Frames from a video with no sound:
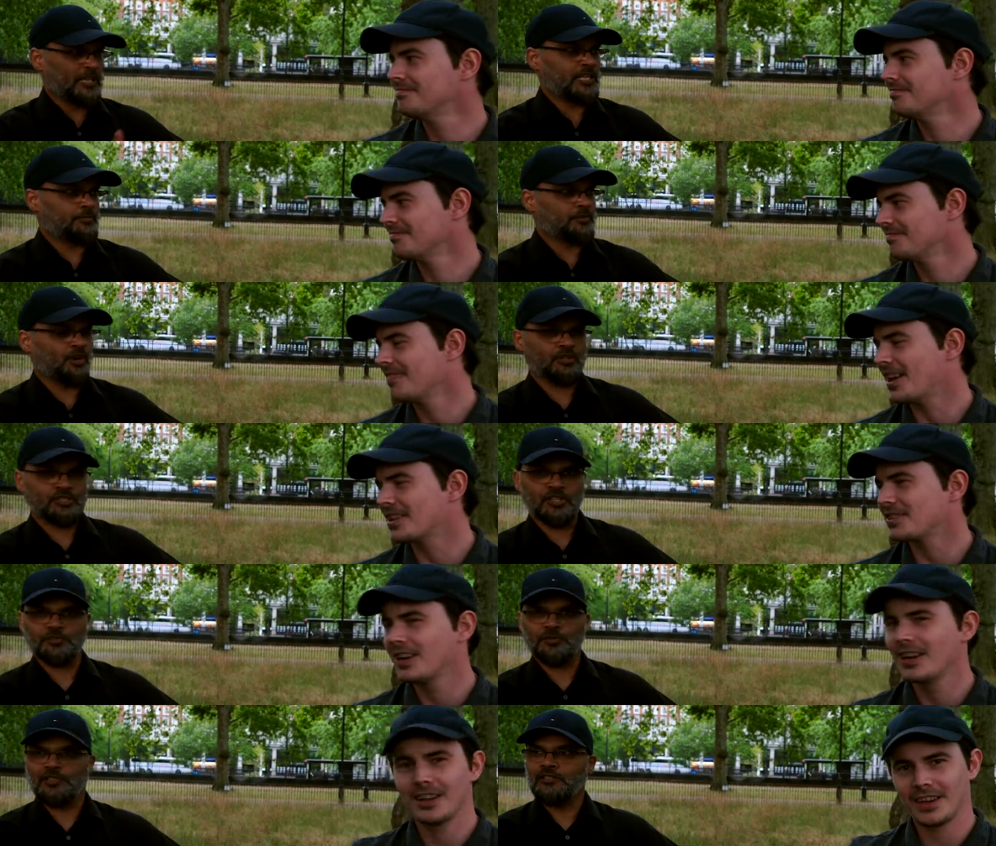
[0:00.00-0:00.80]
Speaker 1: picks up your
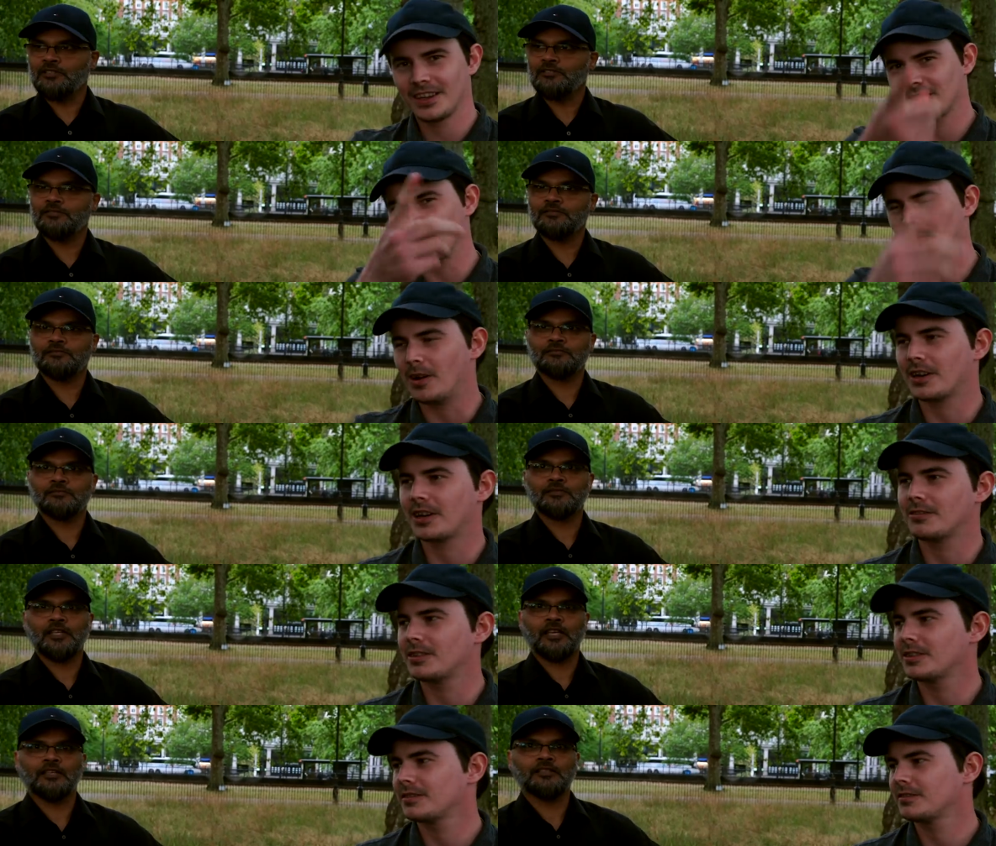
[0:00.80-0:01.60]
own system. He's got
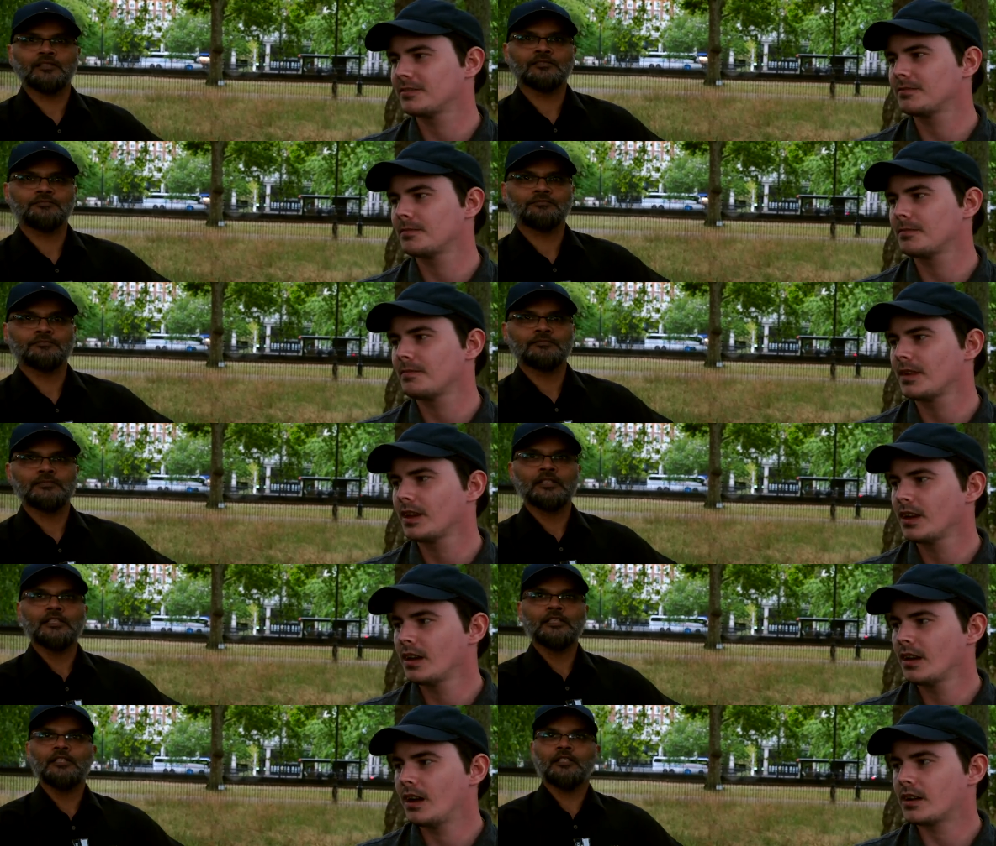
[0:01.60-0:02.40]
my opinion.
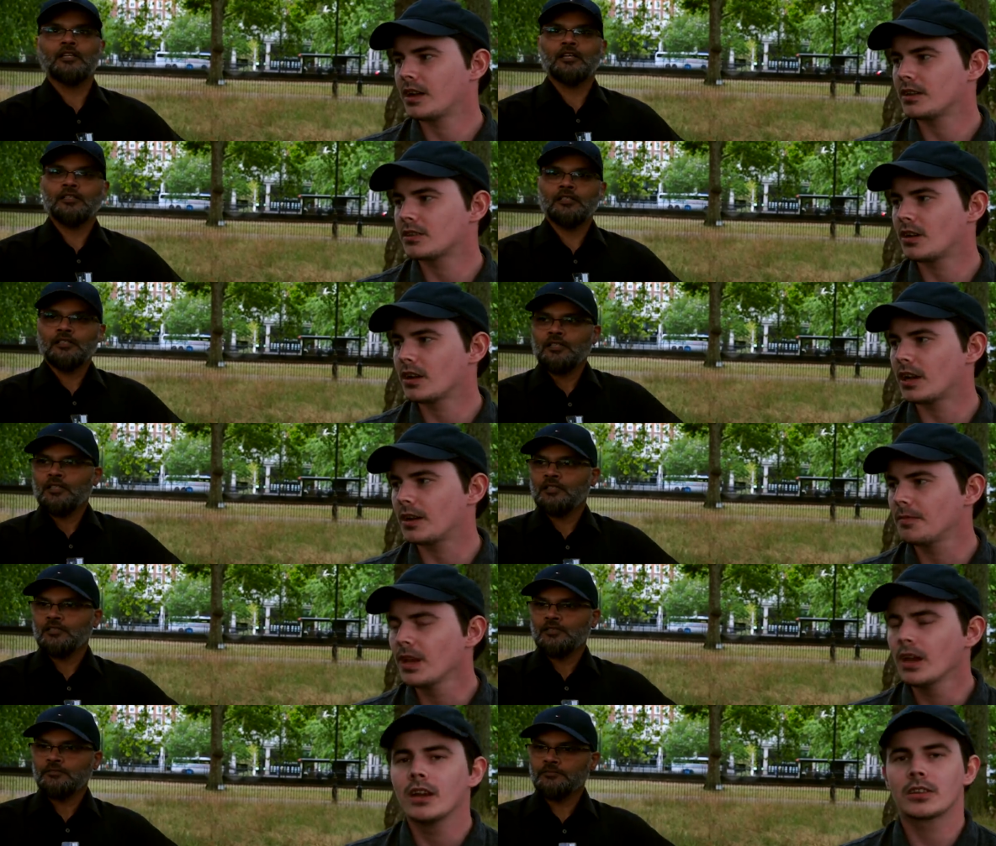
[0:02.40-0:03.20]
Okay, so
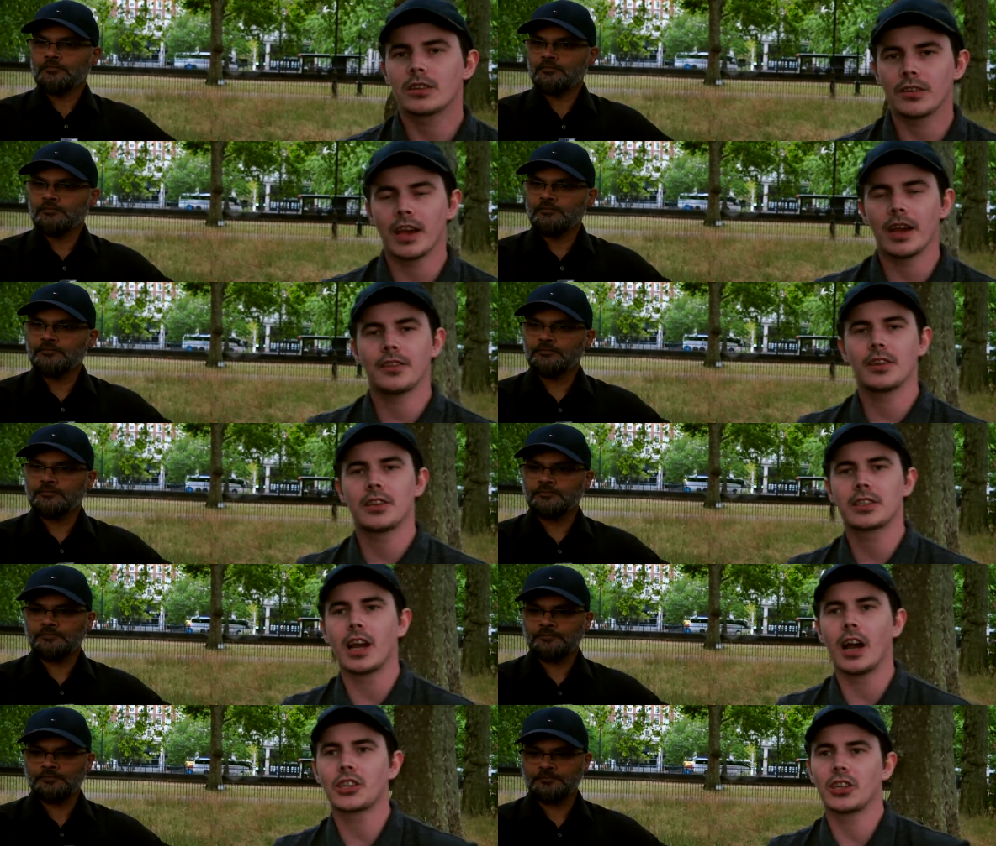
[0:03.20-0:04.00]
okay. So yeah,
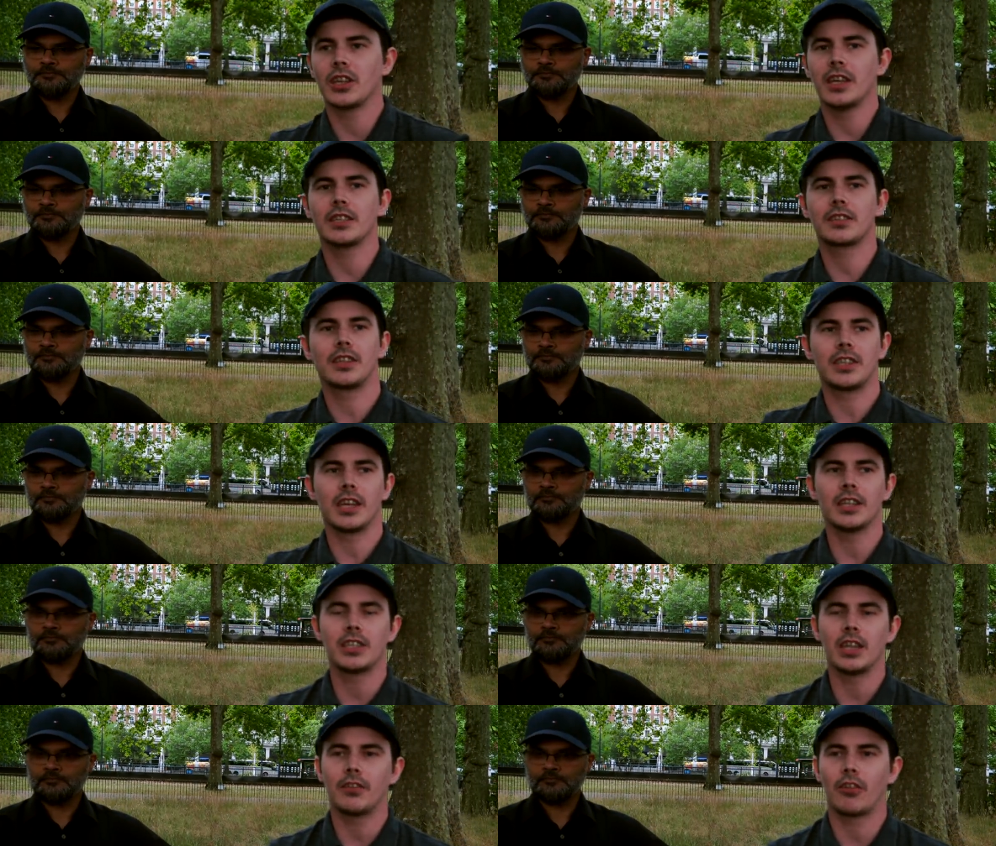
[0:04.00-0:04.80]
the discussion is the
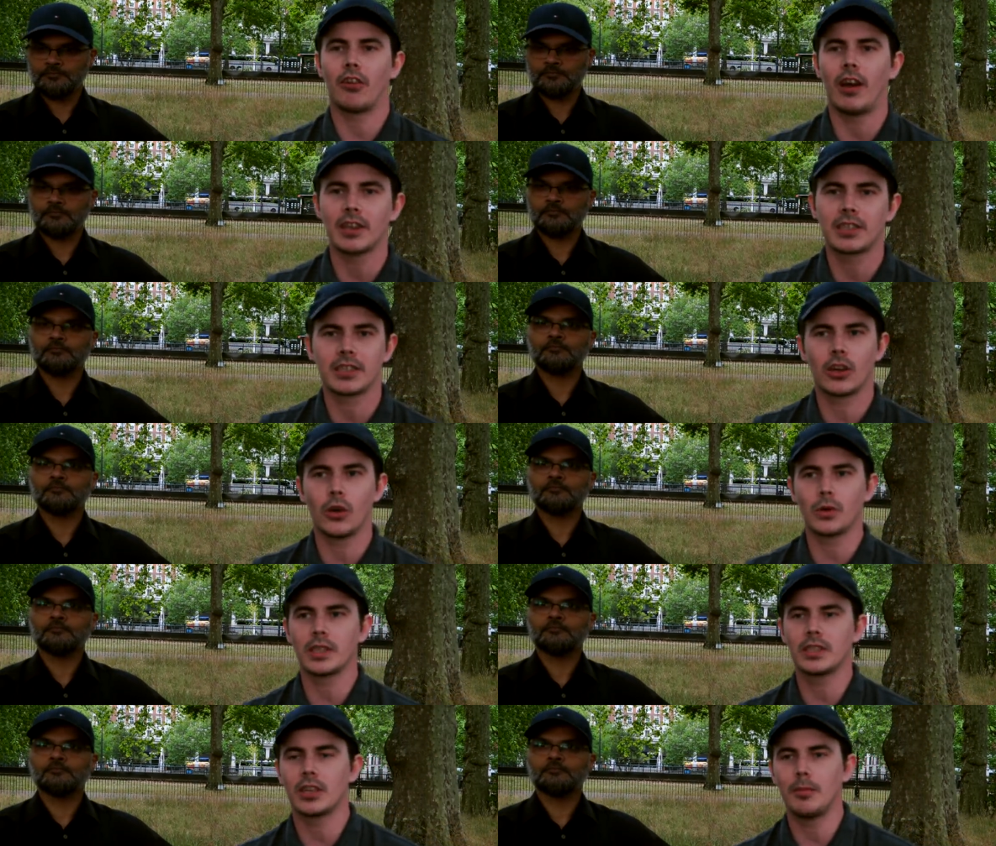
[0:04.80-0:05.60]
deity of Christ
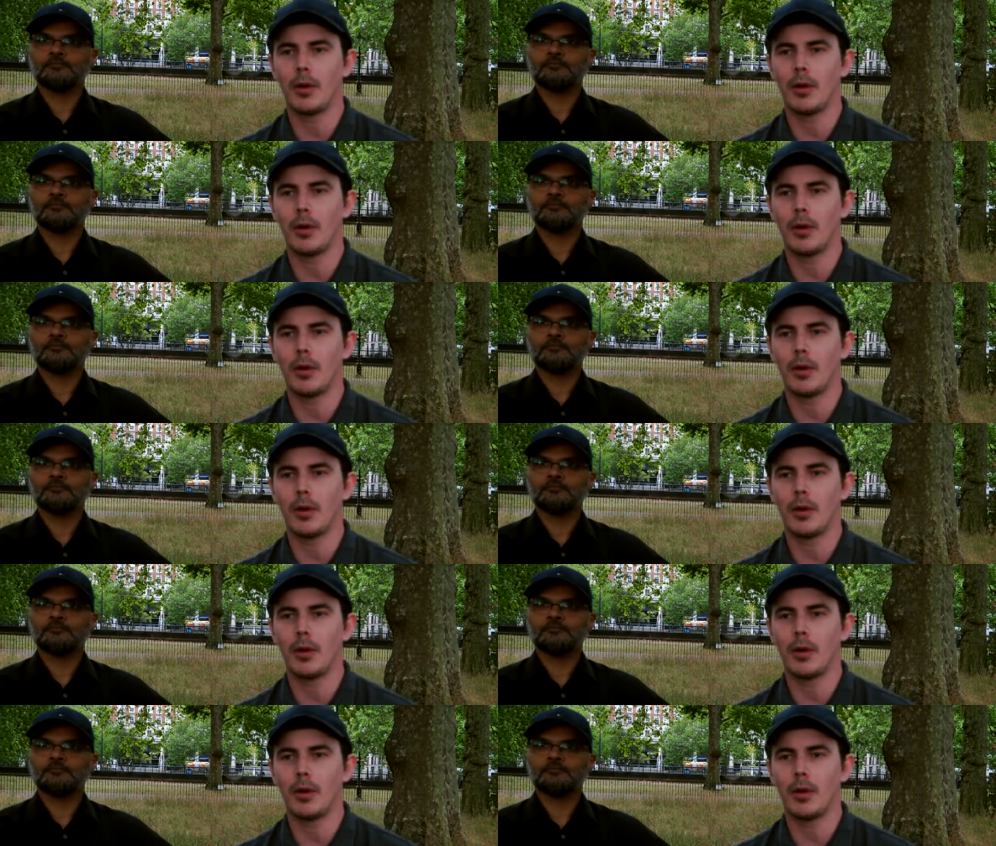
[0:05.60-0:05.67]
according to